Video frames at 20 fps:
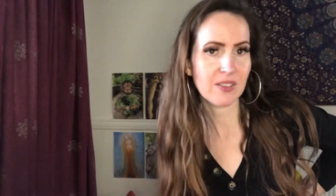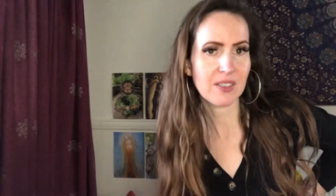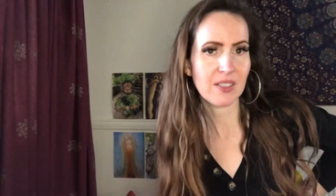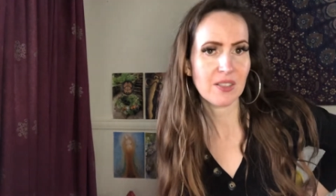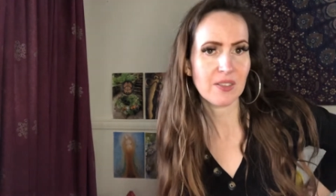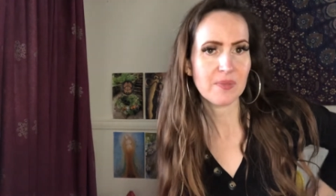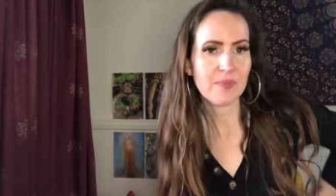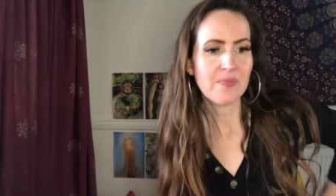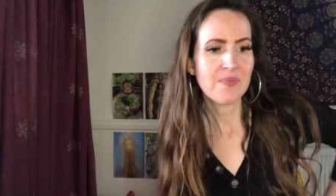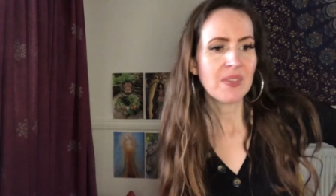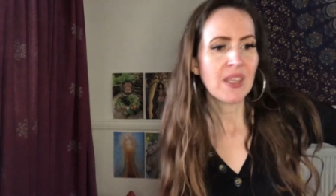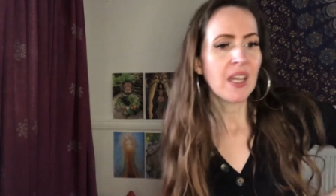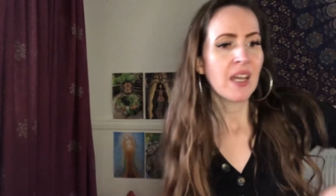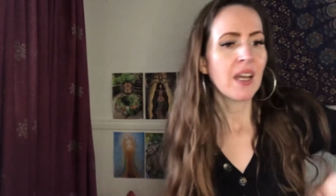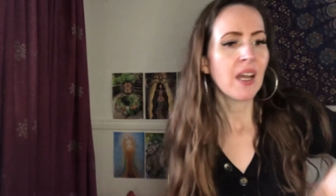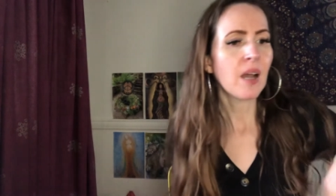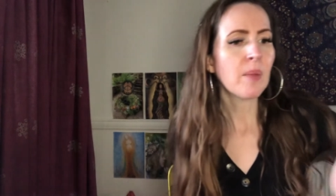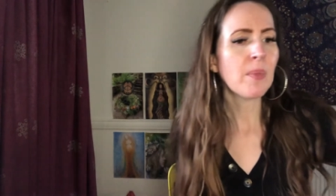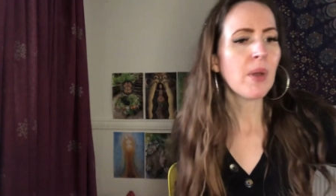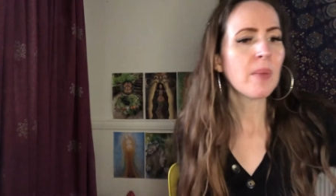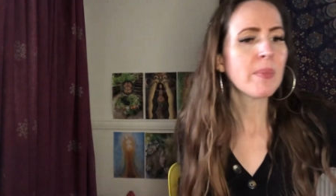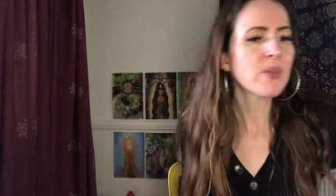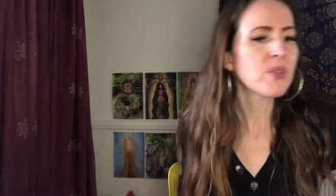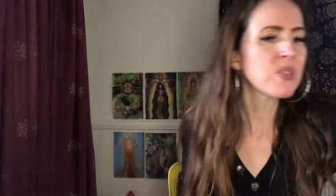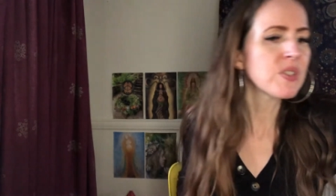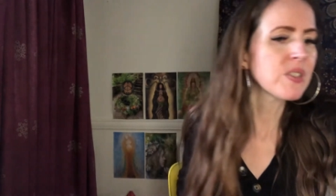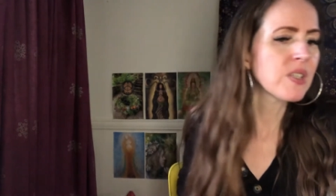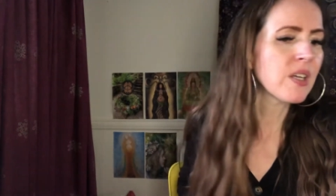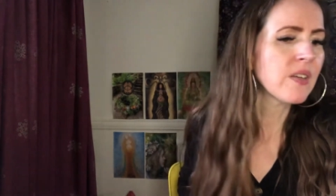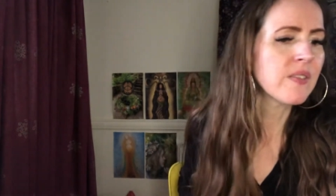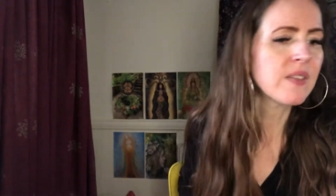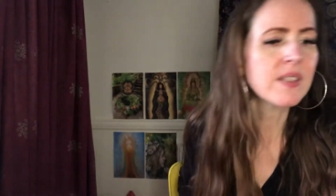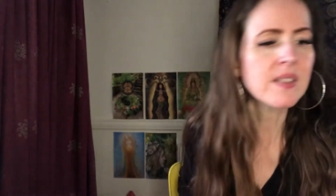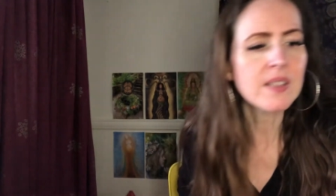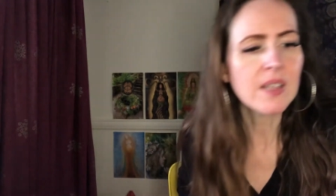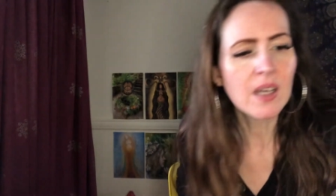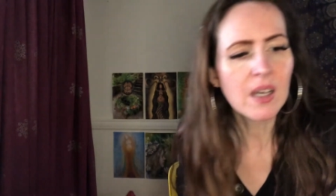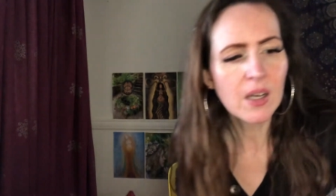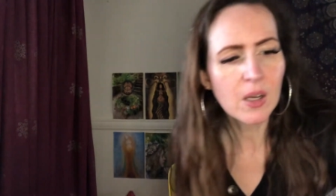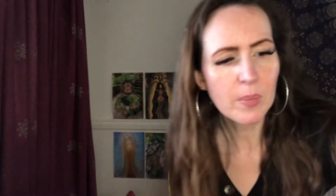So I might be able to turn
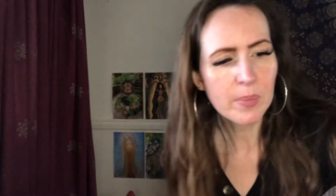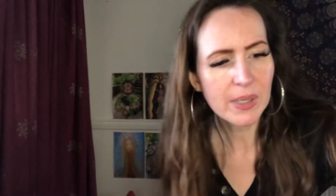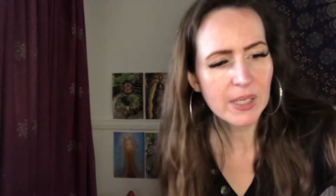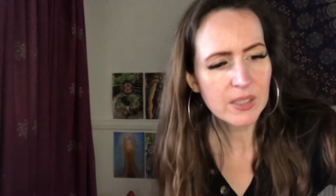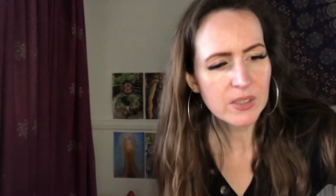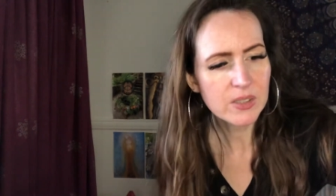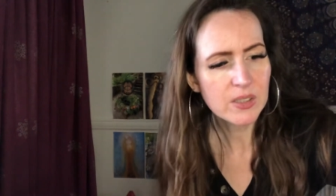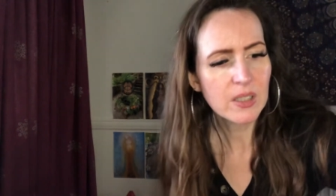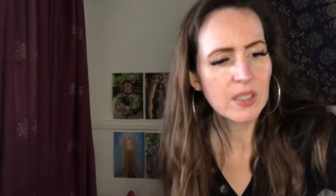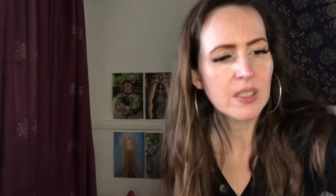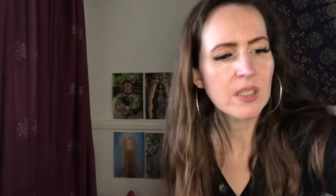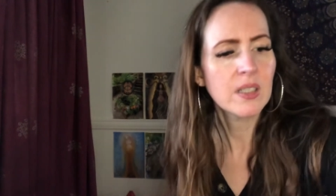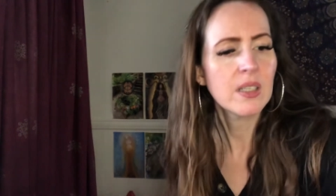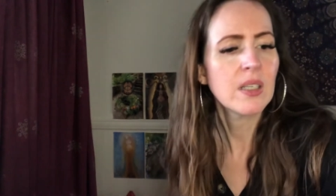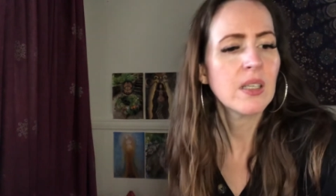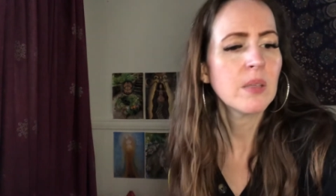this up, actually.